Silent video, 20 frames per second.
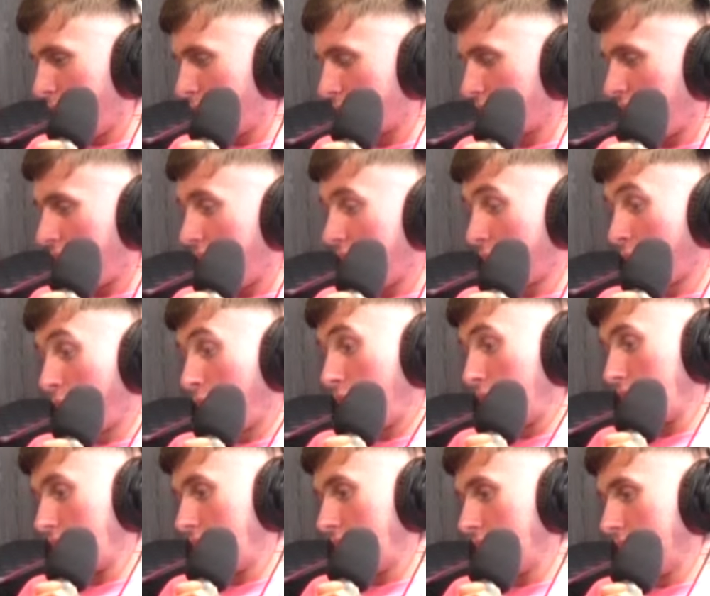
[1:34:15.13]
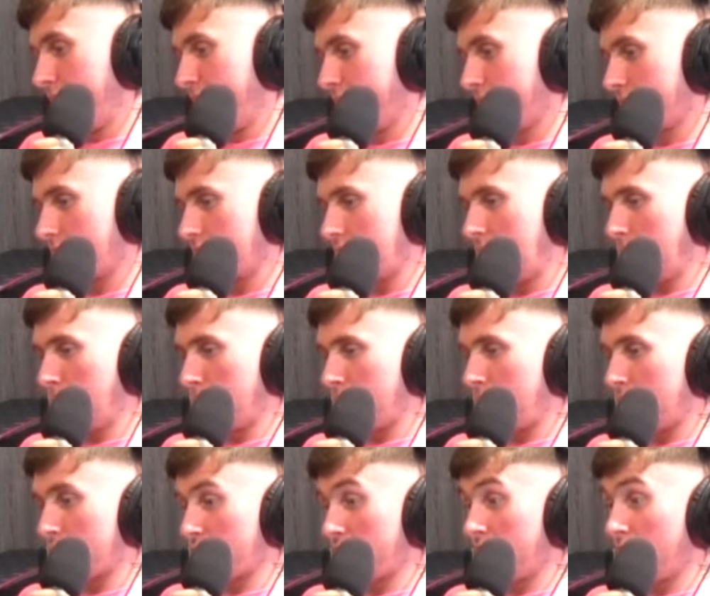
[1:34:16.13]
it was Kyle Cross and Dean
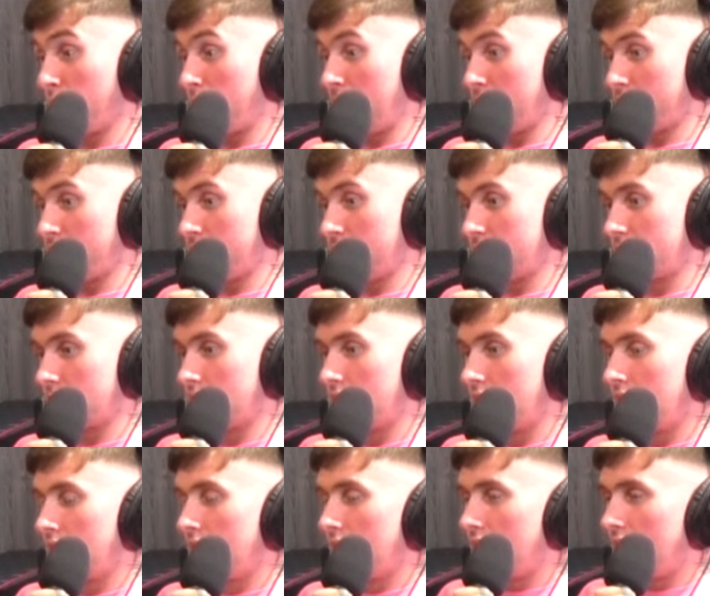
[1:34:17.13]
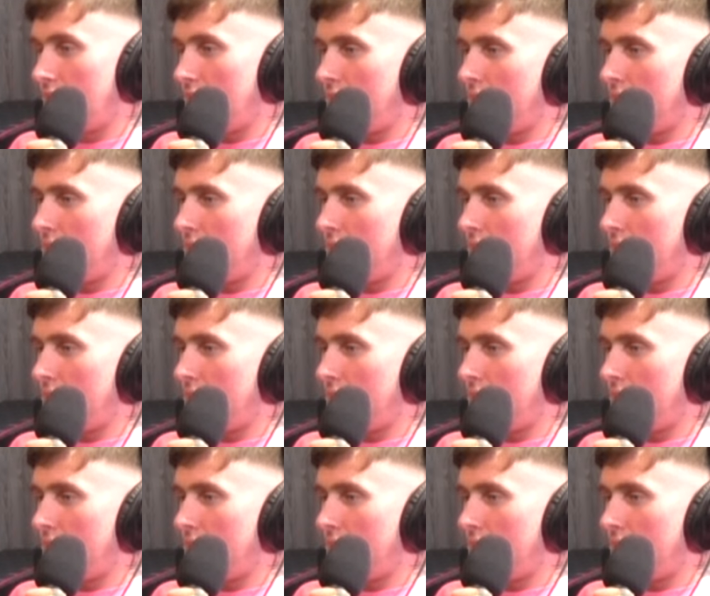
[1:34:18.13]
McMaster in the wet race. Yeah.